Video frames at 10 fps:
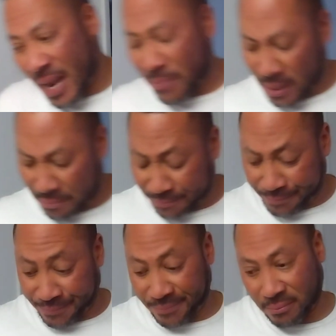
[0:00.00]
I mean,
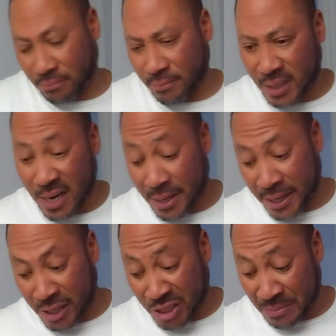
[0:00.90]

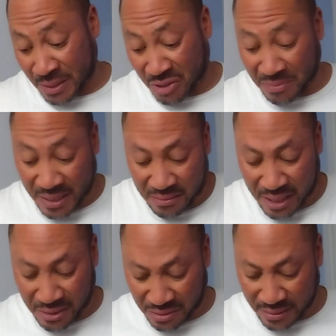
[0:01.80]
cutting edge, I mean, to me, it
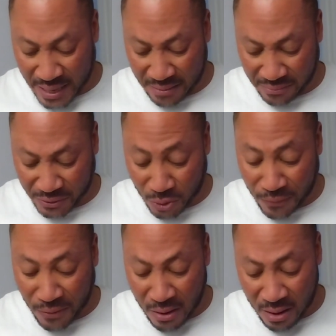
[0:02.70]
tastes like, so
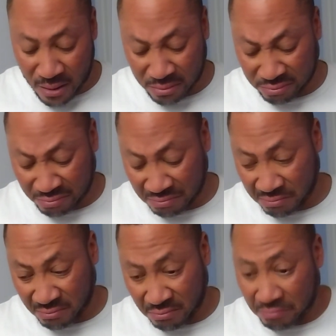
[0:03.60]
far,
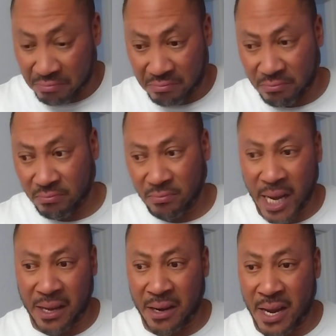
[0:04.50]

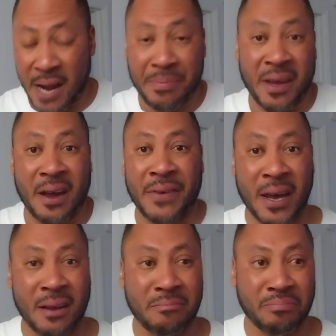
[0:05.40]
like any IPA I've
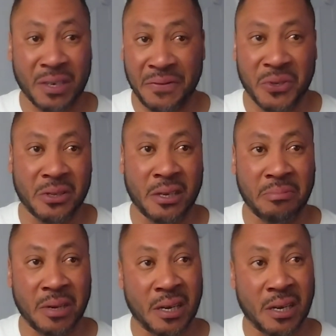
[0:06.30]
had previously.